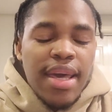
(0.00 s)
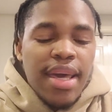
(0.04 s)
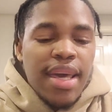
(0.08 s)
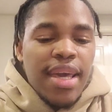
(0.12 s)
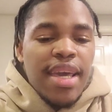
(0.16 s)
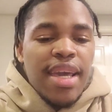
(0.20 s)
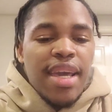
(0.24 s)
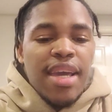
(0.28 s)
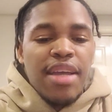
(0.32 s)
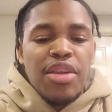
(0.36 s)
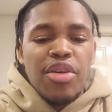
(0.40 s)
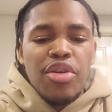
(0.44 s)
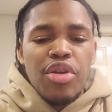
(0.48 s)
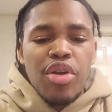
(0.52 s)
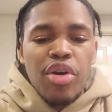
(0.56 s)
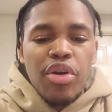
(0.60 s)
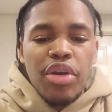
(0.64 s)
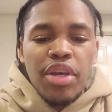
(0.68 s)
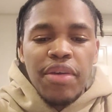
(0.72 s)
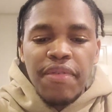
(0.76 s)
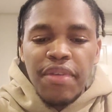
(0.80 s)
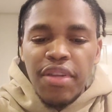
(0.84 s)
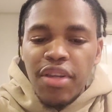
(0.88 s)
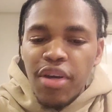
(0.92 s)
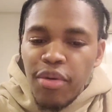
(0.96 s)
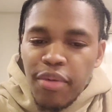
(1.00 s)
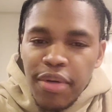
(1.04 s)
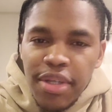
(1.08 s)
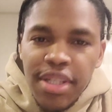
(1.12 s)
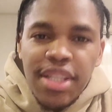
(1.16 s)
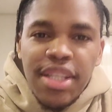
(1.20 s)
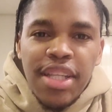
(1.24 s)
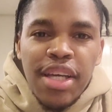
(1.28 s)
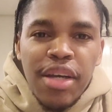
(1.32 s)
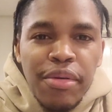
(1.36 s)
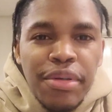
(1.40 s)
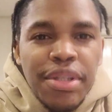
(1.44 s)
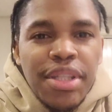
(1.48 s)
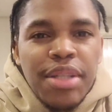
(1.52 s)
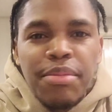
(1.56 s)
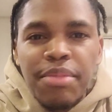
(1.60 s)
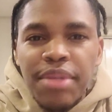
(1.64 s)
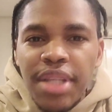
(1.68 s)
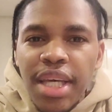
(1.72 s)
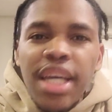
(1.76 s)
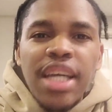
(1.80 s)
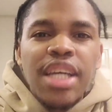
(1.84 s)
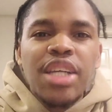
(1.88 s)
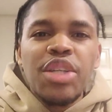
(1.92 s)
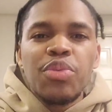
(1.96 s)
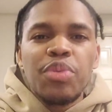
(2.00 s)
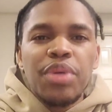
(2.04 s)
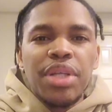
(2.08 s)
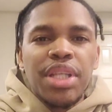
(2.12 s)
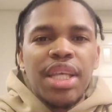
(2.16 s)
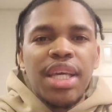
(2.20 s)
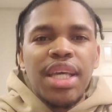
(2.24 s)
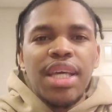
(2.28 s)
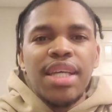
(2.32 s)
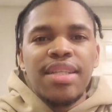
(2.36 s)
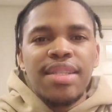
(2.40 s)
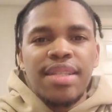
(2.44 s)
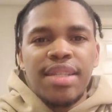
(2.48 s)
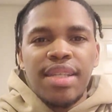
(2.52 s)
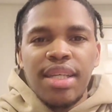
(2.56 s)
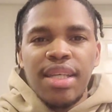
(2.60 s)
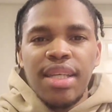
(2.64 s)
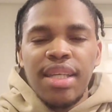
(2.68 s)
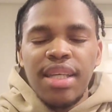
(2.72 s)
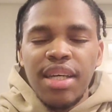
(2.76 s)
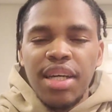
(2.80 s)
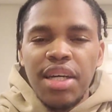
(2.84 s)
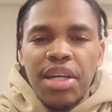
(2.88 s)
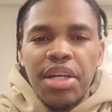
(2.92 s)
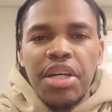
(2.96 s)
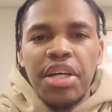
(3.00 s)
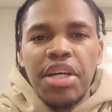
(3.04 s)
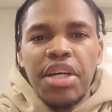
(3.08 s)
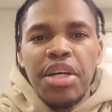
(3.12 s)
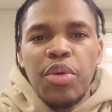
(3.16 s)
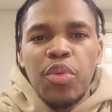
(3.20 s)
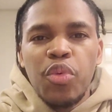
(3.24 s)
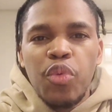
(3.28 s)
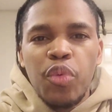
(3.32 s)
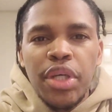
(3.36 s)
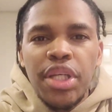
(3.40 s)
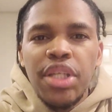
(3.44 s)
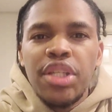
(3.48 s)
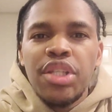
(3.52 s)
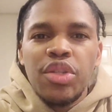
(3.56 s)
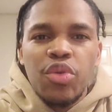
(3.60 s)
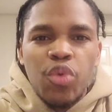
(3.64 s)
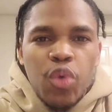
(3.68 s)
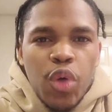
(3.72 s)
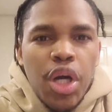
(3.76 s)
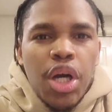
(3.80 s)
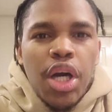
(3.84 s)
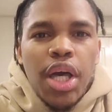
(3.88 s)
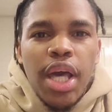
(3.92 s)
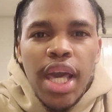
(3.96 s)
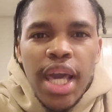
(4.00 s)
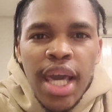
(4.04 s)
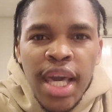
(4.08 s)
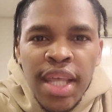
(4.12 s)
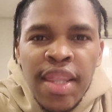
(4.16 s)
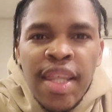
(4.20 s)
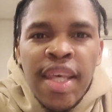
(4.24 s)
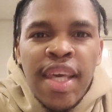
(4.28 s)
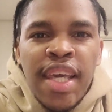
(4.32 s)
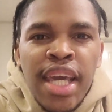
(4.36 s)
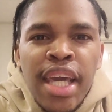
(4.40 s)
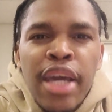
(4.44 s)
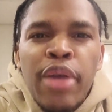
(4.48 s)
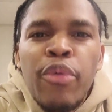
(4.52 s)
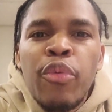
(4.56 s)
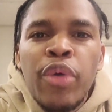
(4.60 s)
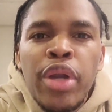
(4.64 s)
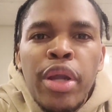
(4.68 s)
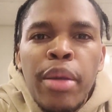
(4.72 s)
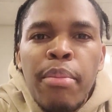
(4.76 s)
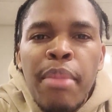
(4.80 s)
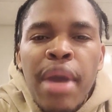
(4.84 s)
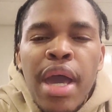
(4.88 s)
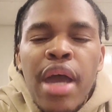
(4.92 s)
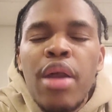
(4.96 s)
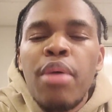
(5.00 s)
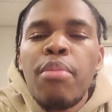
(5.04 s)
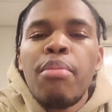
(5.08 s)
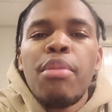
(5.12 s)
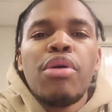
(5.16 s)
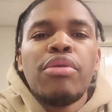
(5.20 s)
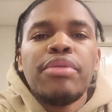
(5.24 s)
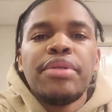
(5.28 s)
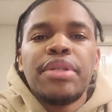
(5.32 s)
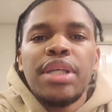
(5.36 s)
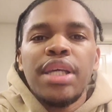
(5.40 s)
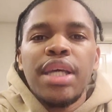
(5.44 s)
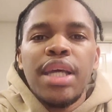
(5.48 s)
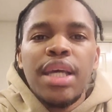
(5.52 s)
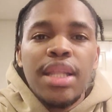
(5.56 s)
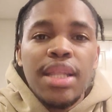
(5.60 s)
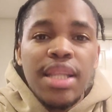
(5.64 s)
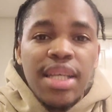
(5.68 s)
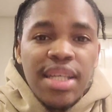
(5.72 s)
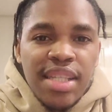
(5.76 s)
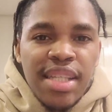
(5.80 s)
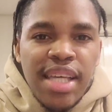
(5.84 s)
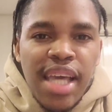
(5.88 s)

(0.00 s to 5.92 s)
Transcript: And even though there were some things we did see, we at the end when it mattered most in this